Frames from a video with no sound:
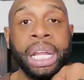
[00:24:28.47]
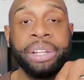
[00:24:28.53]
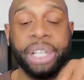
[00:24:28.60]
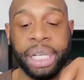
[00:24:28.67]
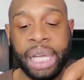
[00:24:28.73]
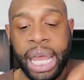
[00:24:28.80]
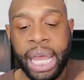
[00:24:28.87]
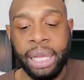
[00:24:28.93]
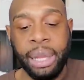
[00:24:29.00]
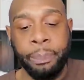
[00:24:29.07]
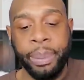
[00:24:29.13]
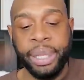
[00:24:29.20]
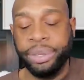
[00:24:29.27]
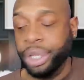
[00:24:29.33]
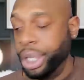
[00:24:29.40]
Just a land
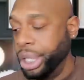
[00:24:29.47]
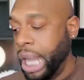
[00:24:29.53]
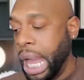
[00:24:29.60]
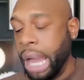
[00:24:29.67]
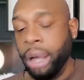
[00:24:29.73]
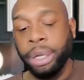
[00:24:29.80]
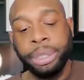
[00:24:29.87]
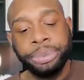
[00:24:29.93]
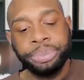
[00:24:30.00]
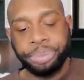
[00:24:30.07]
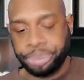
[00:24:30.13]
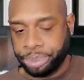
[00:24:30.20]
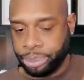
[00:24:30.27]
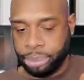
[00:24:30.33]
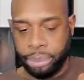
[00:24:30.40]
of pizza, y'all.
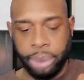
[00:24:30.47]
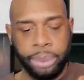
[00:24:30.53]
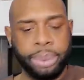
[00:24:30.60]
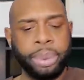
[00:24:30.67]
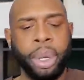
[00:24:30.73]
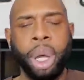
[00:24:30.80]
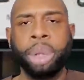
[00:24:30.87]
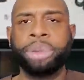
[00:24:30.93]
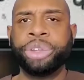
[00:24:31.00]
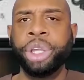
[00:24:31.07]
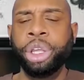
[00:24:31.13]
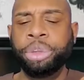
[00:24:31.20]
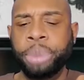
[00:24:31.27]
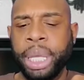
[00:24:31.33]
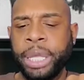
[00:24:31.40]
Oh,
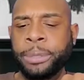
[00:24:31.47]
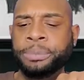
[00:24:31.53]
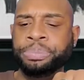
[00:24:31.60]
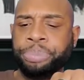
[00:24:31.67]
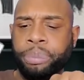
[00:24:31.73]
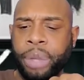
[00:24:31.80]
excuse me.